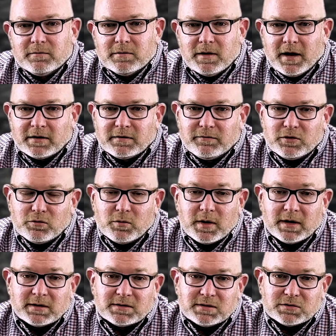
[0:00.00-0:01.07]
next few
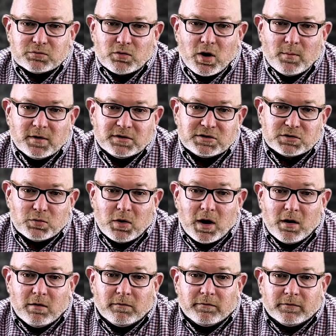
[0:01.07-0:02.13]
weeks is Romans
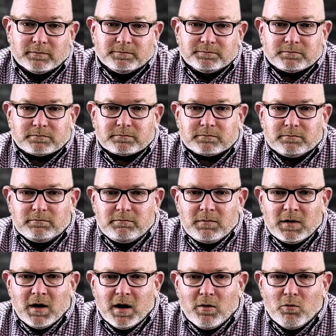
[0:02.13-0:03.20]
12,
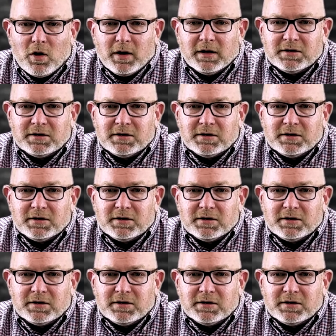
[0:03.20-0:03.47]
1